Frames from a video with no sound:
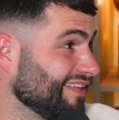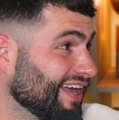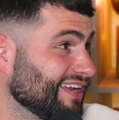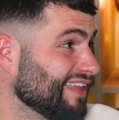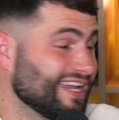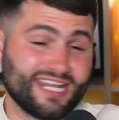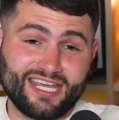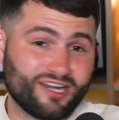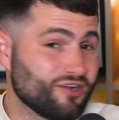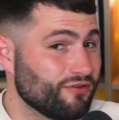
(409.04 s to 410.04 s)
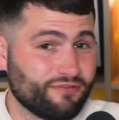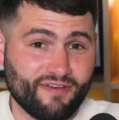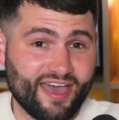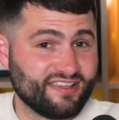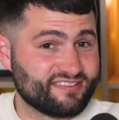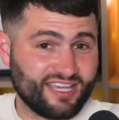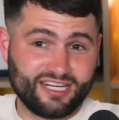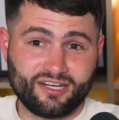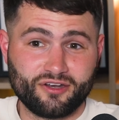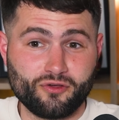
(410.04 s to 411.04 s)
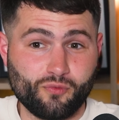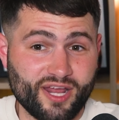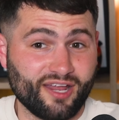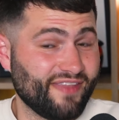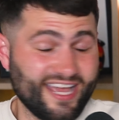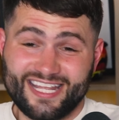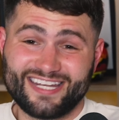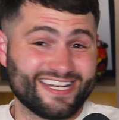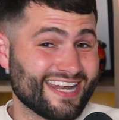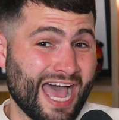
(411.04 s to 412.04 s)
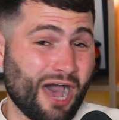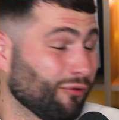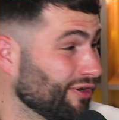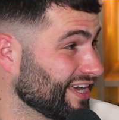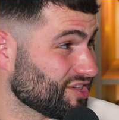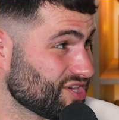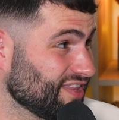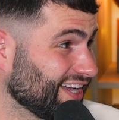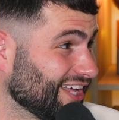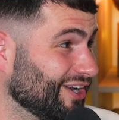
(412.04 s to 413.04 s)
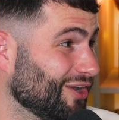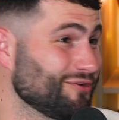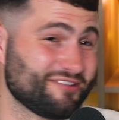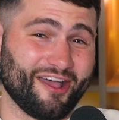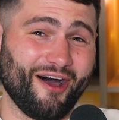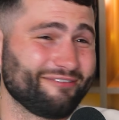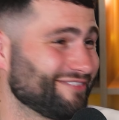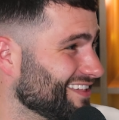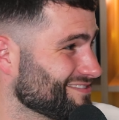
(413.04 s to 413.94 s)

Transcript: They need him winning next year. They need a new face. They need a new winner. They need it now or next year they're going to lose half their